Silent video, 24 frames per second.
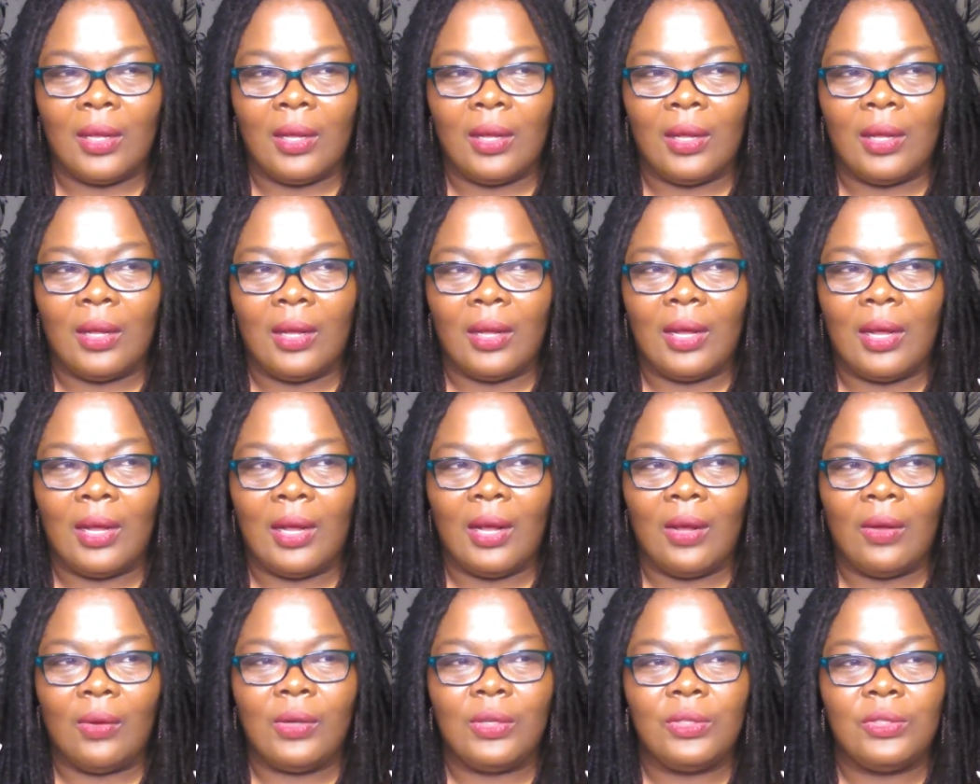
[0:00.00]

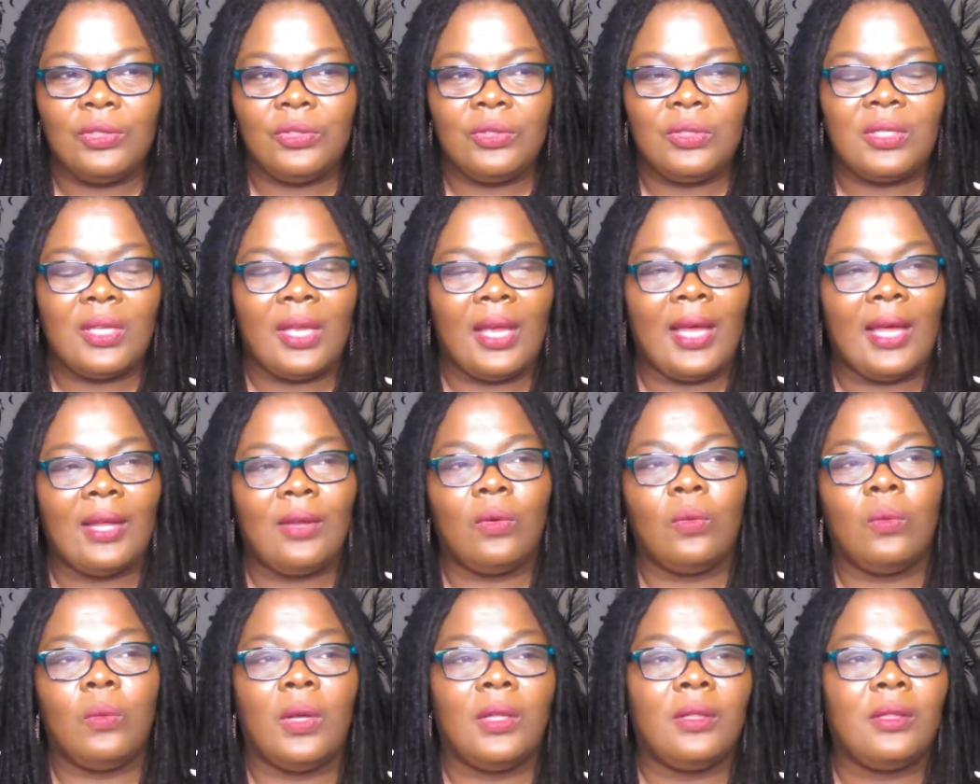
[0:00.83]
How could you say I
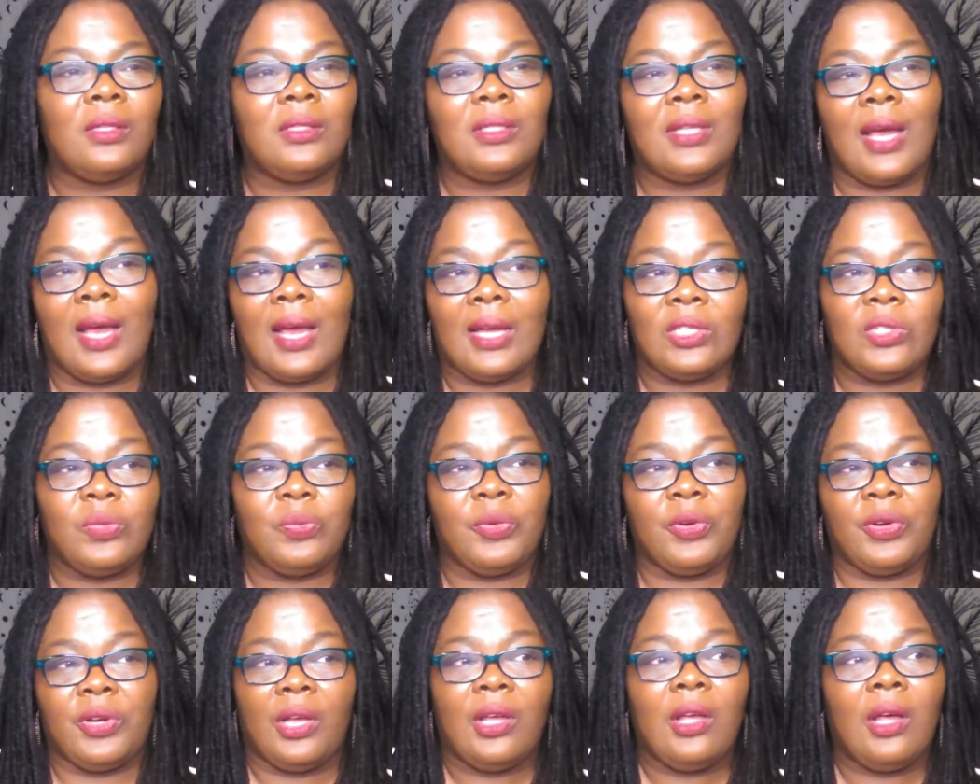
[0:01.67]
don't want the
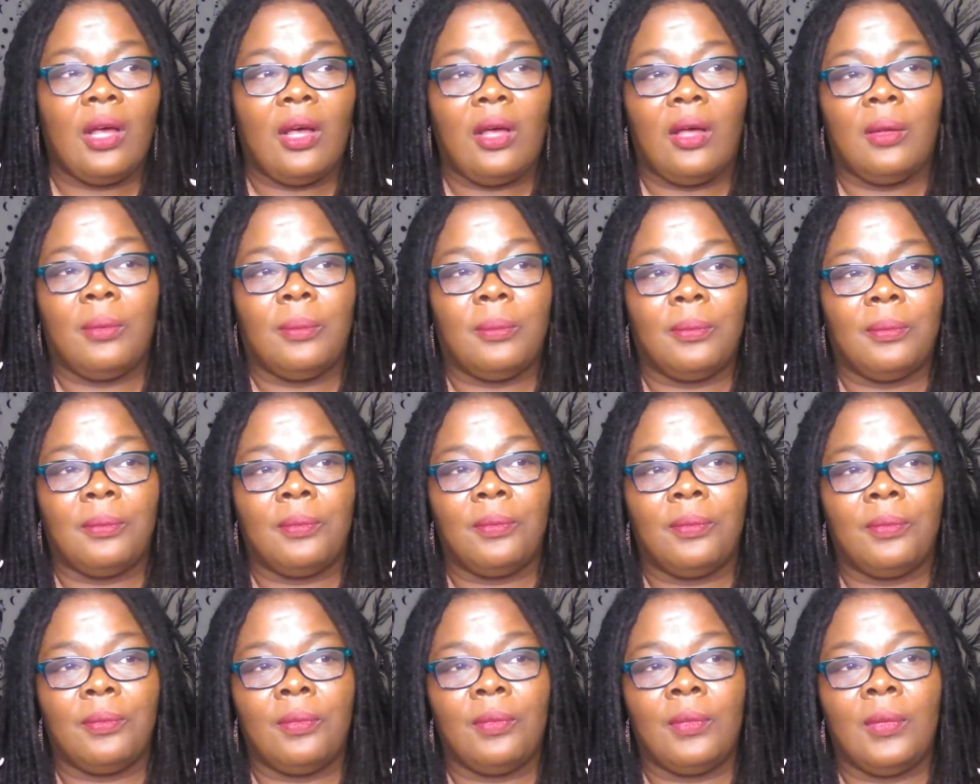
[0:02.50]
diaspora to come
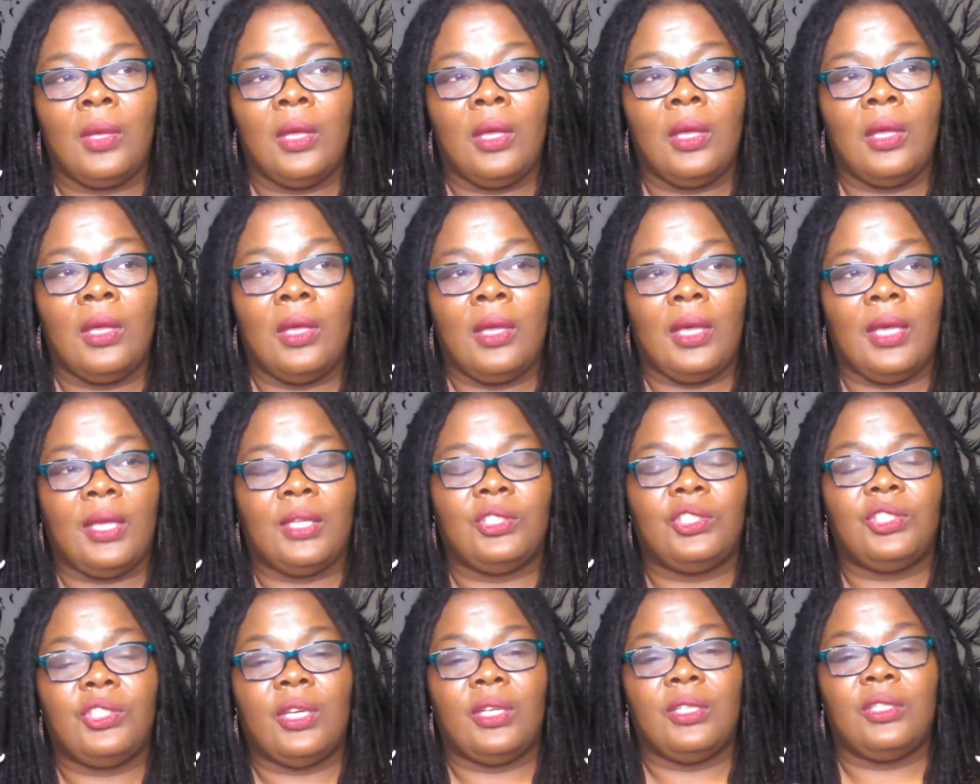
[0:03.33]

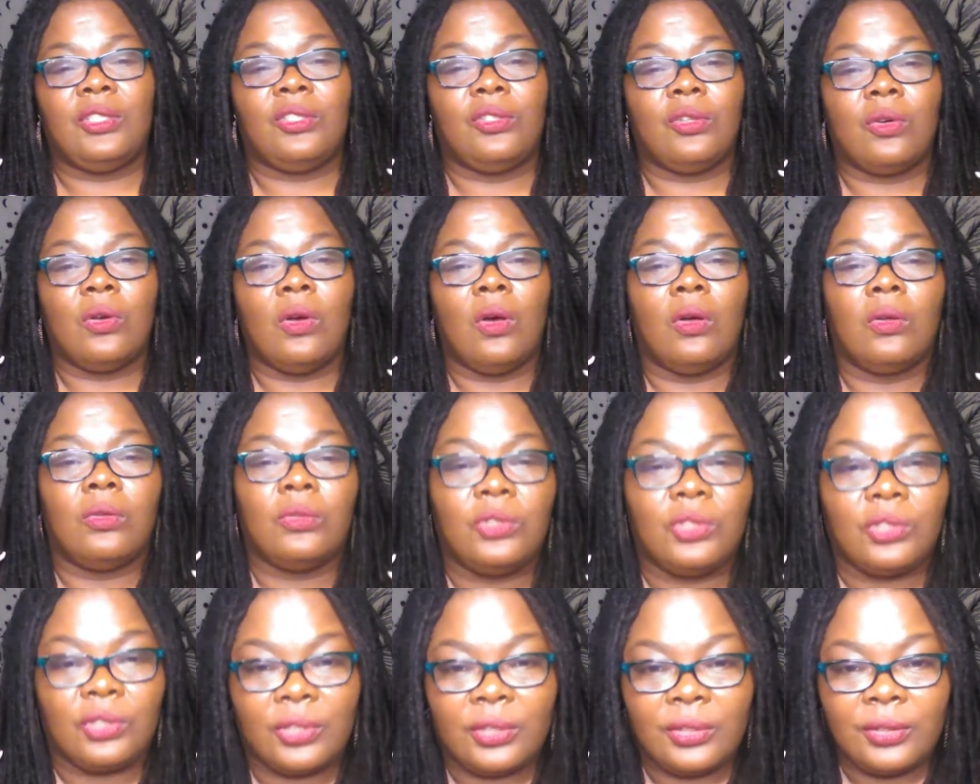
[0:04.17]
and change the
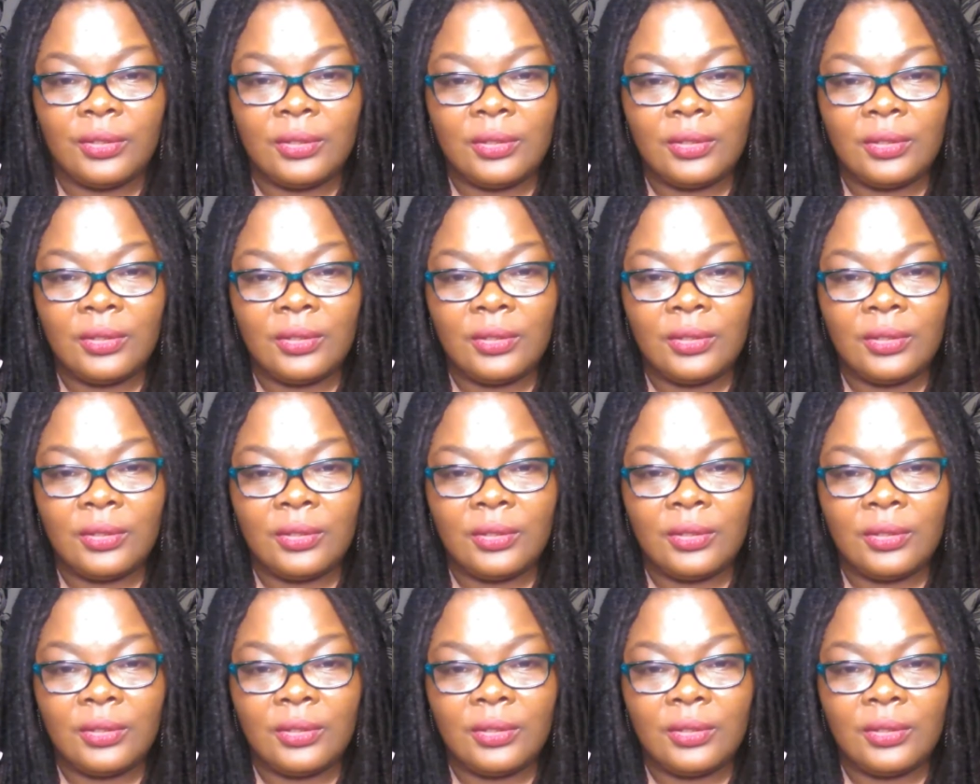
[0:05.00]
culture?